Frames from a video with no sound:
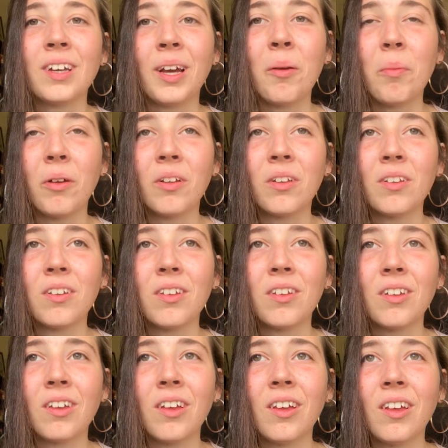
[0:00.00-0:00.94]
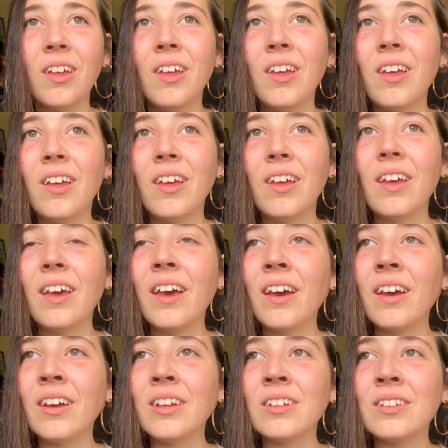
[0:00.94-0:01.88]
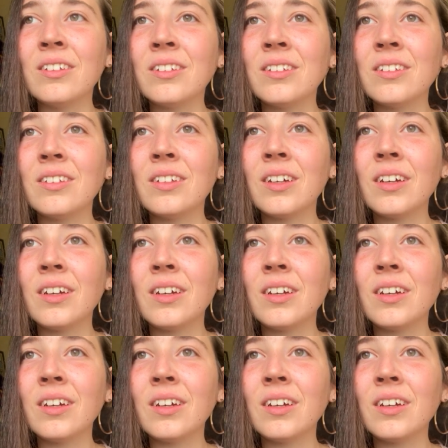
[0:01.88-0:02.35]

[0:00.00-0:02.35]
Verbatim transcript: happened and